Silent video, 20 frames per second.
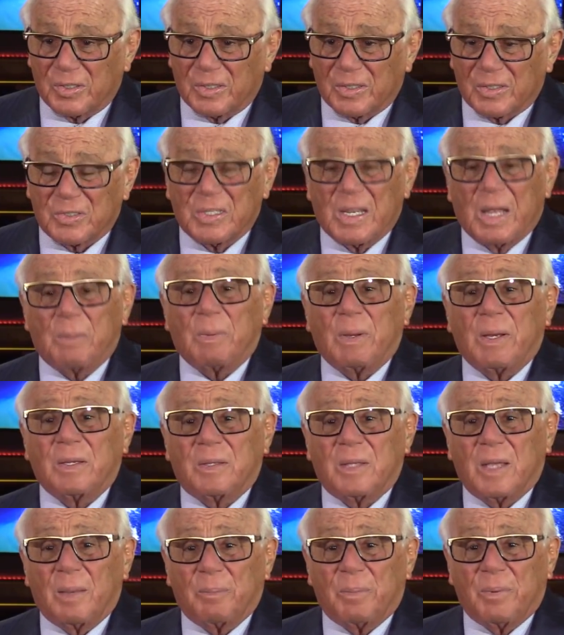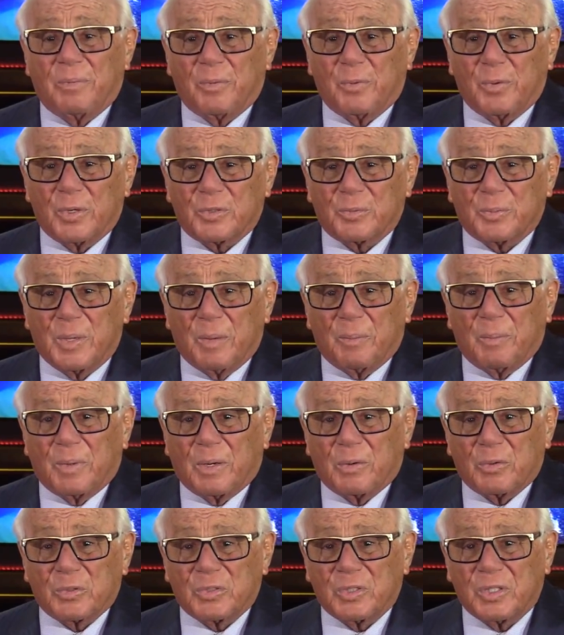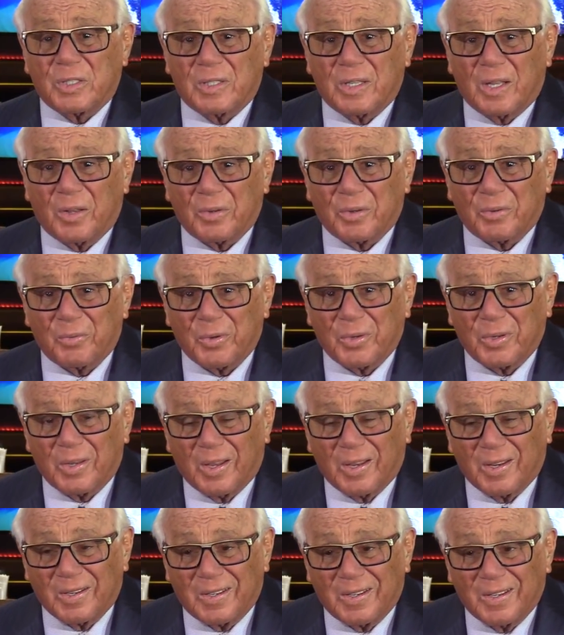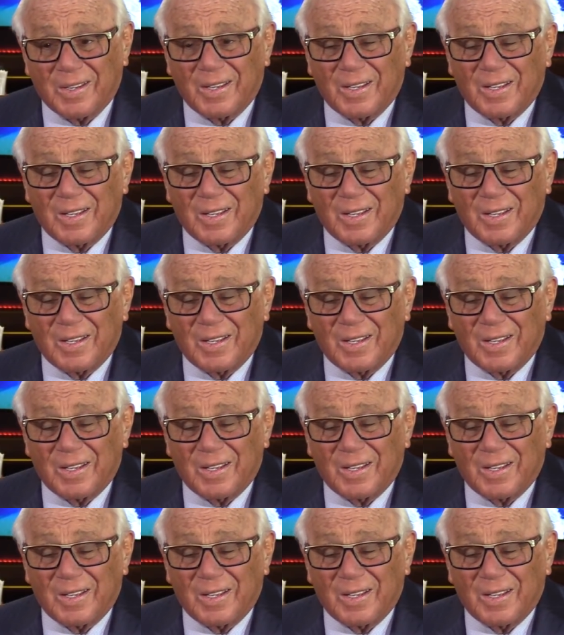It's not my type of a restaurant, but I was eating out every night.